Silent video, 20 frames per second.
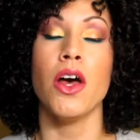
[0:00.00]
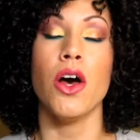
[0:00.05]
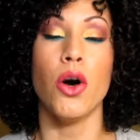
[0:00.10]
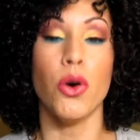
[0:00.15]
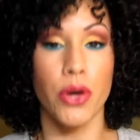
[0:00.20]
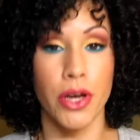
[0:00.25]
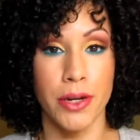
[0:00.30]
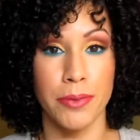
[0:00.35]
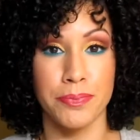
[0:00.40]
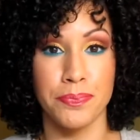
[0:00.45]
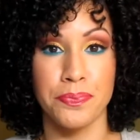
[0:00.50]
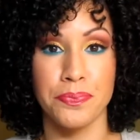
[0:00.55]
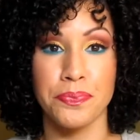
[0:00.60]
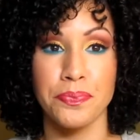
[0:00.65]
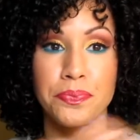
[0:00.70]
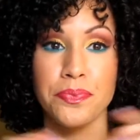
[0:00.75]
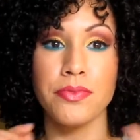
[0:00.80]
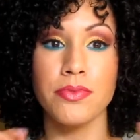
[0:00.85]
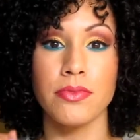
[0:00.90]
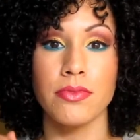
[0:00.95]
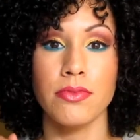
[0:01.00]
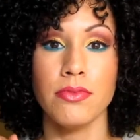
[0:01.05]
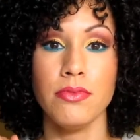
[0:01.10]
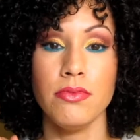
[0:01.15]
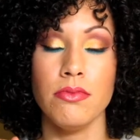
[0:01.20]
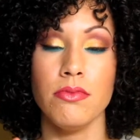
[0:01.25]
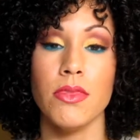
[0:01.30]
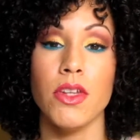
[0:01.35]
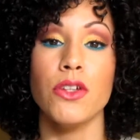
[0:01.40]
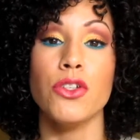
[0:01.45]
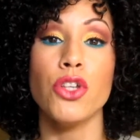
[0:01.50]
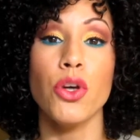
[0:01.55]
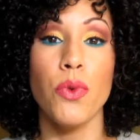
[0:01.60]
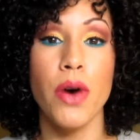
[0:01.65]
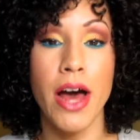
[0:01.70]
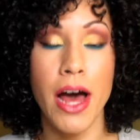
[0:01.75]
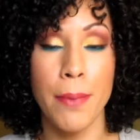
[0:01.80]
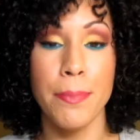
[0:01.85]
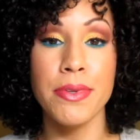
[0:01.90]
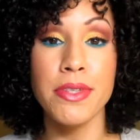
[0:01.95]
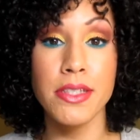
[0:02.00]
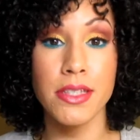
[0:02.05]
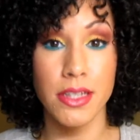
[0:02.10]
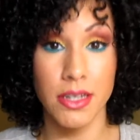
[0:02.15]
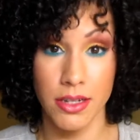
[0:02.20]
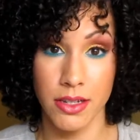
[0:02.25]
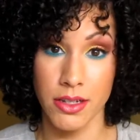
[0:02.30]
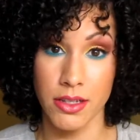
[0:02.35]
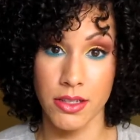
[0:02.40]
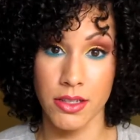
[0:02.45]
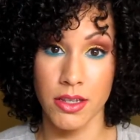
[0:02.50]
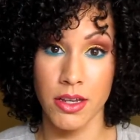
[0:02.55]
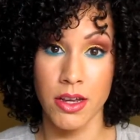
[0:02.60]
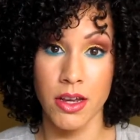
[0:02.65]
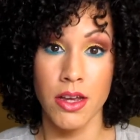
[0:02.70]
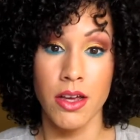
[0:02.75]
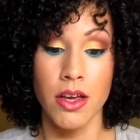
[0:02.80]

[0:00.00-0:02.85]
Okay, so what happens is